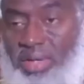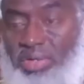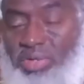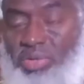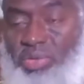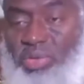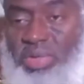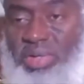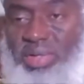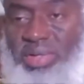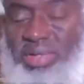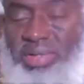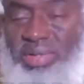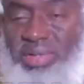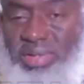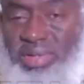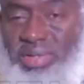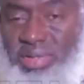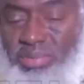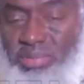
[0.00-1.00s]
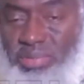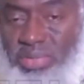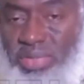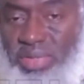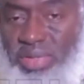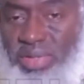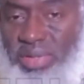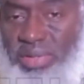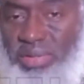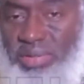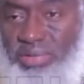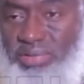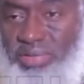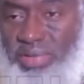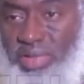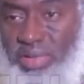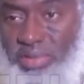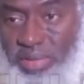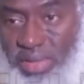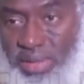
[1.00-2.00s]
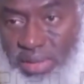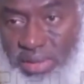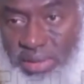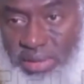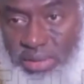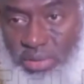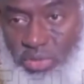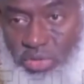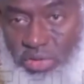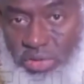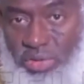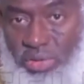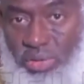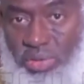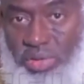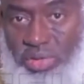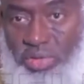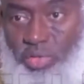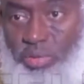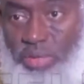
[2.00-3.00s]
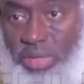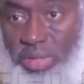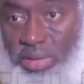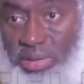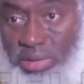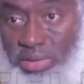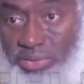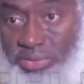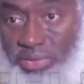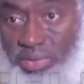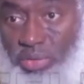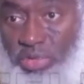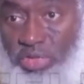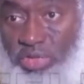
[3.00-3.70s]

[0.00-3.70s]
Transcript: actually it's a simple case of criminality which turned into banditry,